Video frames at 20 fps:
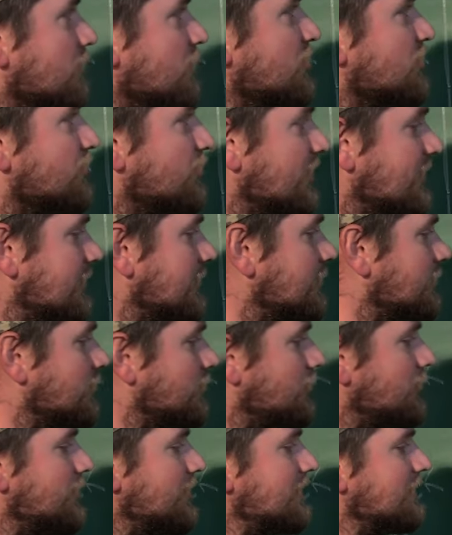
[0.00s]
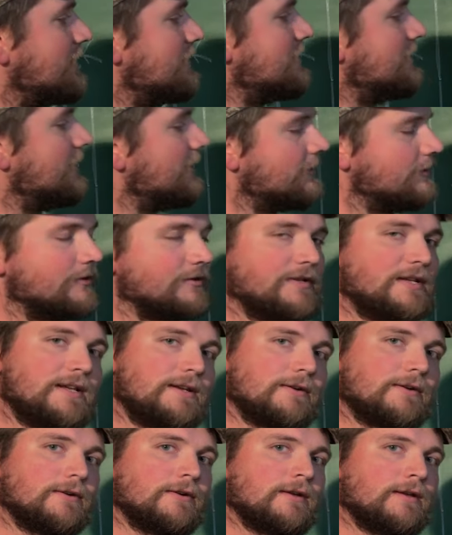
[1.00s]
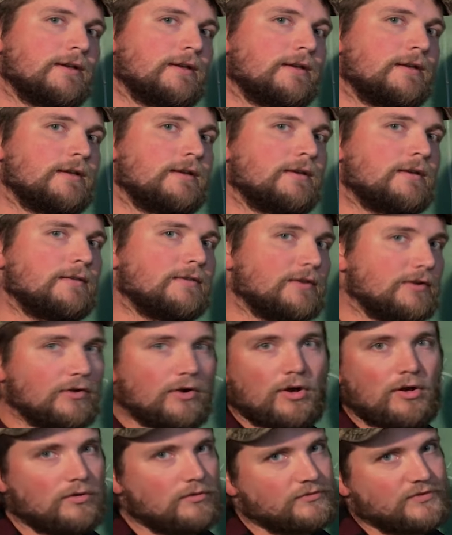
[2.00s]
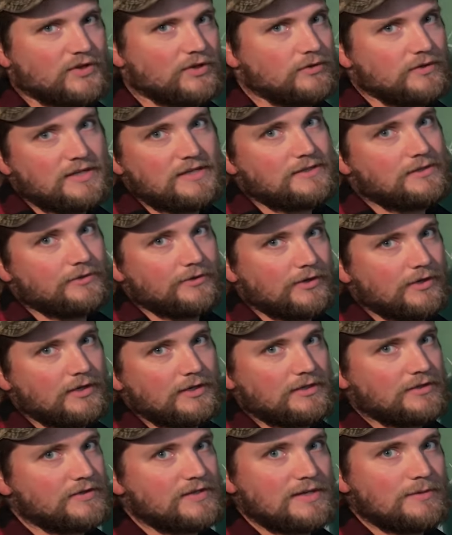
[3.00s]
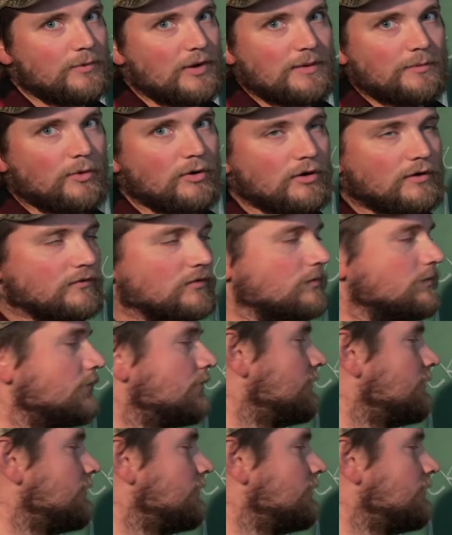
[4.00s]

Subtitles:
restricted to shooting these younger deer that are also easier to hunt. You see way more of them,